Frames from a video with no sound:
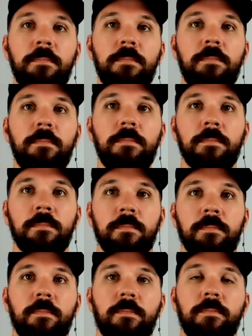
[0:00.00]

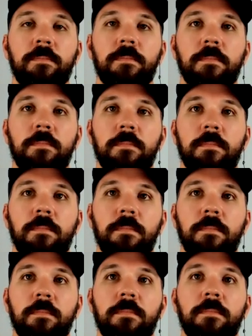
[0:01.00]

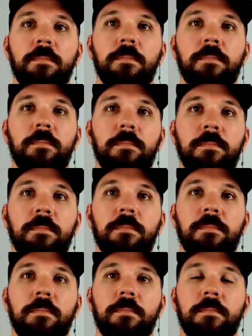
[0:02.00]

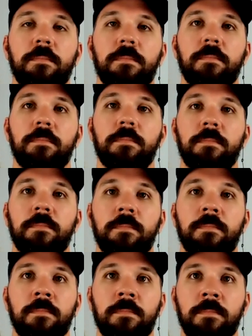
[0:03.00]

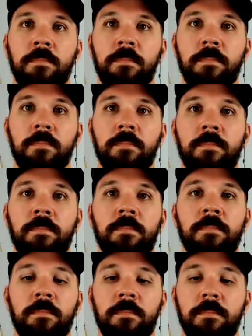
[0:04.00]

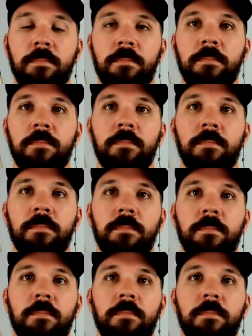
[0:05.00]
This person isn't speaking.